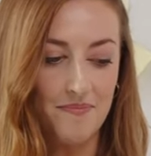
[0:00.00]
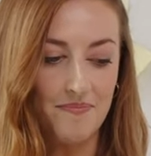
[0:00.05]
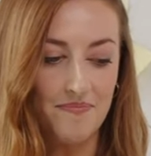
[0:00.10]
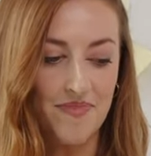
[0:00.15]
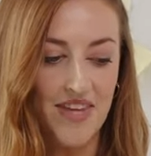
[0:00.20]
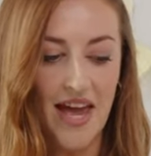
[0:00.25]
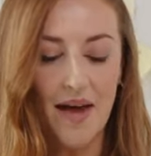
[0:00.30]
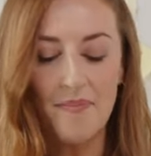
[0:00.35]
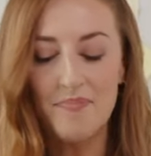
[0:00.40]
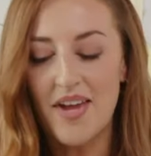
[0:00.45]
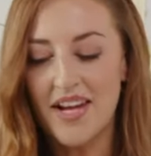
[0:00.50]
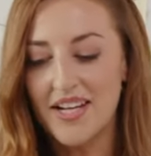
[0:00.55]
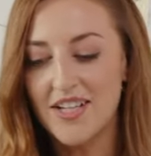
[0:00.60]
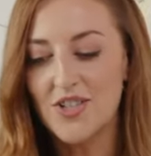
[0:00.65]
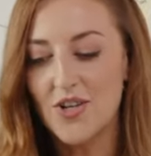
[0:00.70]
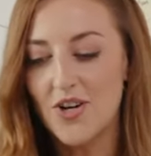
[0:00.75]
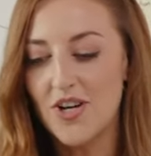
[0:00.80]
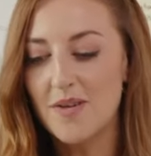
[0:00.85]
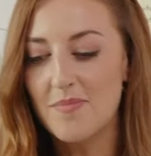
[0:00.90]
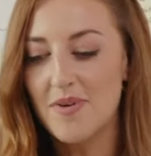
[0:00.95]
Yeah, I could
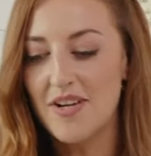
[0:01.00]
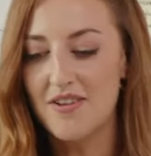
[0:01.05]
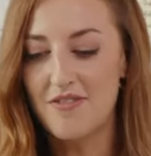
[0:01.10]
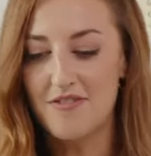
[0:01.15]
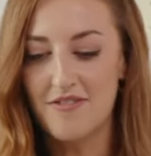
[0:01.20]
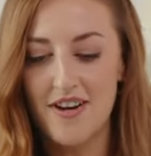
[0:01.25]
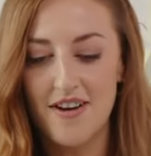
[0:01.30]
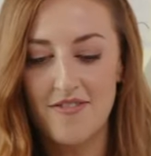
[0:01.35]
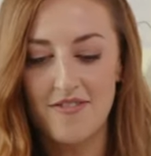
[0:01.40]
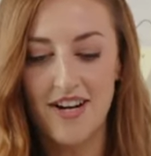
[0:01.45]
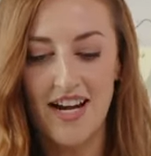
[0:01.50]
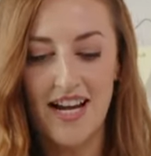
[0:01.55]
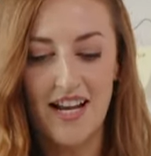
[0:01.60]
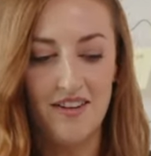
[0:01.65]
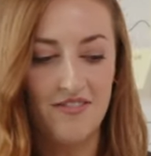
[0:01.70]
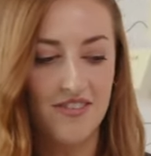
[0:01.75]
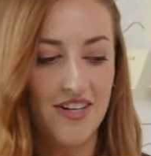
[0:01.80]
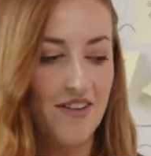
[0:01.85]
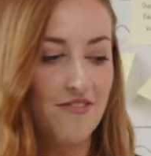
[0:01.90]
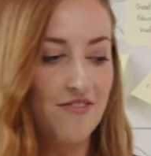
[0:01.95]
talk about it forever. I
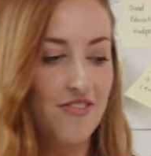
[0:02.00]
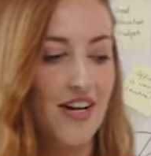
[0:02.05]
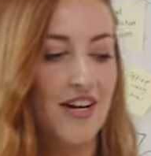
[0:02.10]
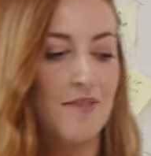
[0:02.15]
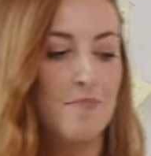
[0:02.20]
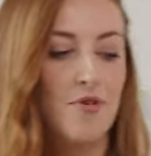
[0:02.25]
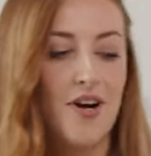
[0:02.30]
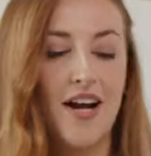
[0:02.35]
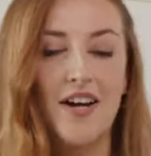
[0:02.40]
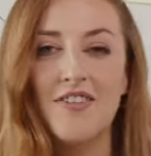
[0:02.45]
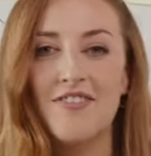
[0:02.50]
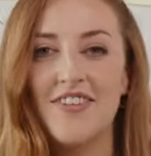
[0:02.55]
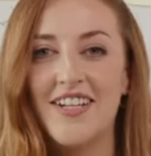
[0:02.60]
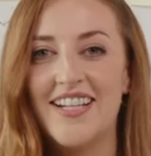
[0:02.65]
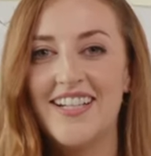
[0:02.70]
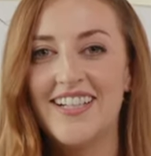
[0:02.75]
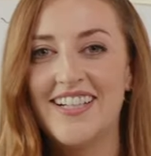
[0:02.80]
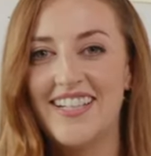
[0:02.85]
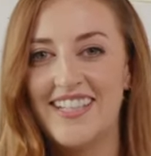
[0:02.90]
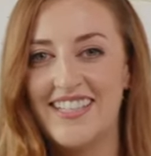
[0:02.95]
love it. I'm very proud of it.
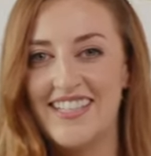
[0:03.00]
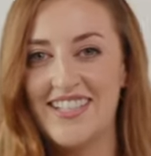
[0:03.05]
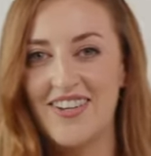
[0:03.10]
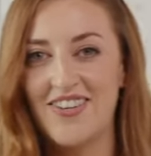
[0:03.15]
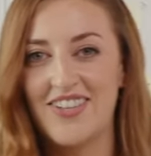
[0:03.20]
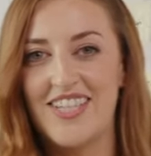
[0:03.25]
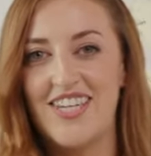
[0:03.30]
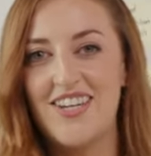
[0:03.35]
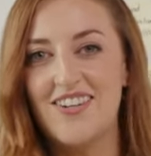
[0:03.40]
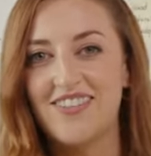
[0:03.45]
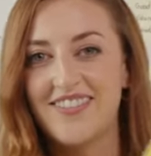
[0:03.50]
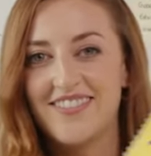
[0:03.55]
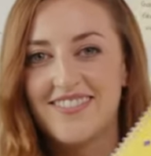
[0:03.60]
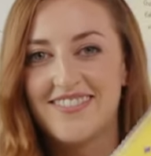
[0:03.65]
Look at it, so cute.